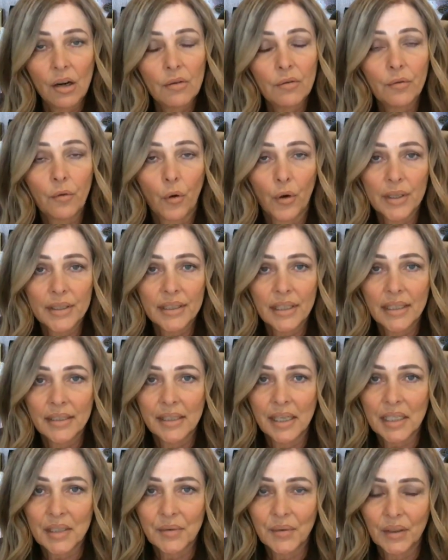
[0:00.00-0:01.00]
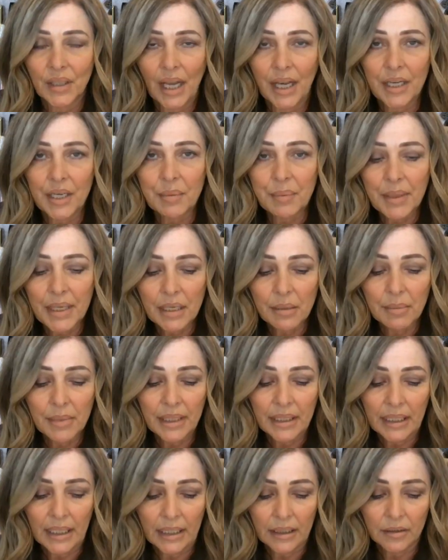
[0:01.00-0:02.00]
for a successful IEP
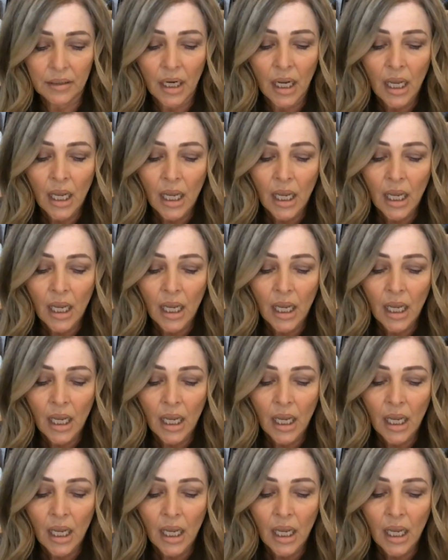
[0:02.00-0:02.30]
meeting.